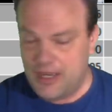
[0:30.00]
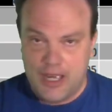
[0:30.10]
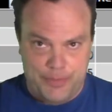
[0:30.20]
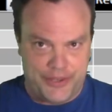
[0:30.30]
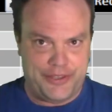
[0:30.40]

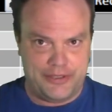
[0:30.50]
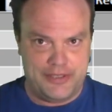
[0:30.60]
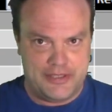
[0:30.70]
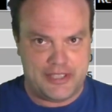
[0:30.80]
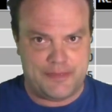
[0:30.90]
But there is
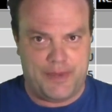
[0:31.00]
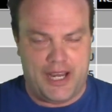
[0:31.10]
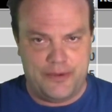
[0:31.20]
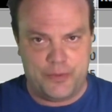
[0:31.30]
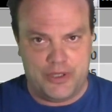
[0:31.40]
a
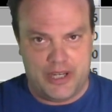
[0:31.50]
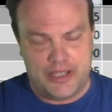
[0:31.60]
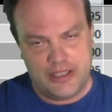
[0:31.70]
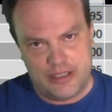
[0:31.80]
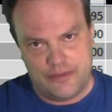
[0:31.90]
spot where I
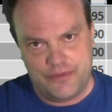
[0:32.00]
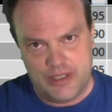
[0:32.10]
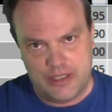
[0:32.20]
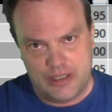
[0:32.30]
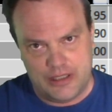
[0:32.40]
can
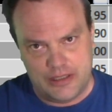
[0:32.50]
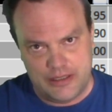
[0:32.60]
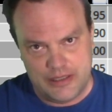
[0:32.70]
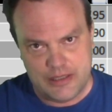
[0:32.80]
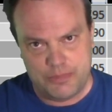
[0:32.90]
conveniently
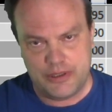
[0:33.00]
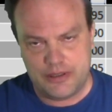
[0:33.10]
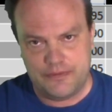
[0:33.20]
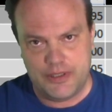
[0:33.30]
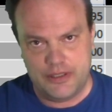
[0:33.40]
split the
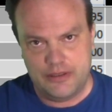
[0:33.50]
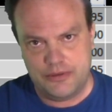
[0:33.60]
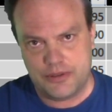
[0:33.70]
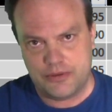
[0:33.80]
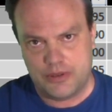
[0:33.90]
video,
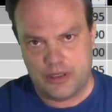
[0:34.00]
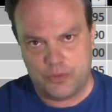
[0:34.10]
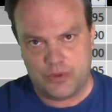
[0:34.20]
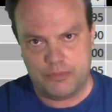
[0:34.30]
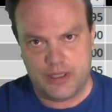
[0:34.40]
so I
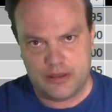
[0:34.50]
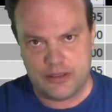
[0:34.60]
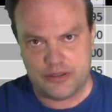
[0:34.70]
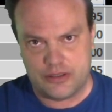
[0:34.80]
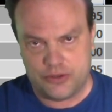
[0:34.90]
will make this
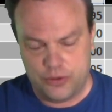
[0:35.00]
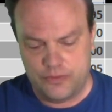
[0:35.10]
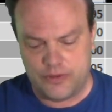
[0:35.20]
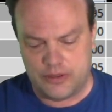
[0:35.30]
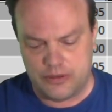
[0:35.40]
to 2
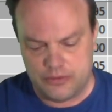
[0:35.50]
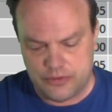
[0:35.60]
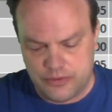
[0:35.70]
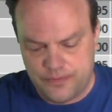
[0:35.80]
videos.